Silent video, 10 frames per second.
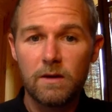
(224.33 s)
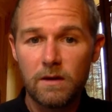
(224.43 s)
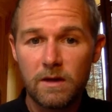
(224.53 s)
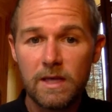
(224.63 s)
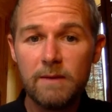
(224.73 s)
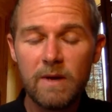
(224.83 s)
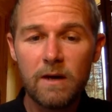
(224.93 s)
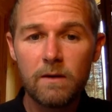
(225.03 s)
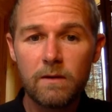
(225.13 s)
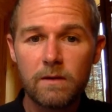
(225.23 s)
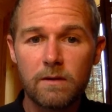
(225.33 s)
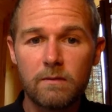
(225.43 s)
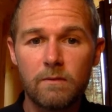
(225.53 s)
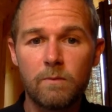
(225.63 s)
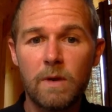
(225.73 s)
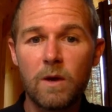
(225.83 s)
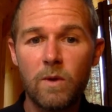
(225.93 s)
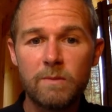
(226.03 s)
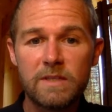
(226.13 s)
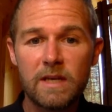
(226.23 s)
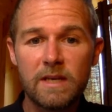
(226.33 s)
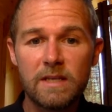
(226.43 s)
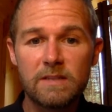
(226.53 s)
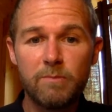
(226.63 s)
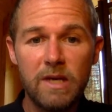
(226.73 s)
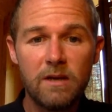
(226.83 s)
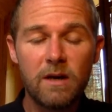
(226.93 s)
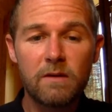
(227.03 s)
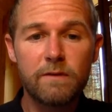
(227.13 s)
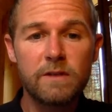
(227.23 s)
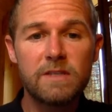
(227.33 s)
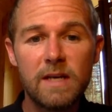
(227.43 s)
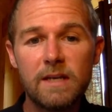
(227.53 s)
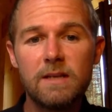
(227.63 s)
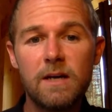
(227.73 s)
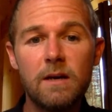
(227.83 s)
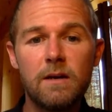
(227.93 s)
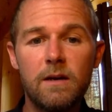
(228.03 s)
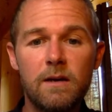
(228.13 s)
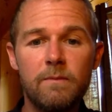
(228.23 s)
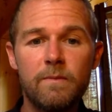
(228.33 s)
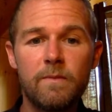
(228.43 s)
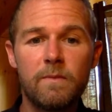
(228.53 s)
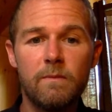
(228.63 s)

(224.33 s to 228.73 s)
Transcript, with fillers: uh, email. My website is peacockforsenate.com.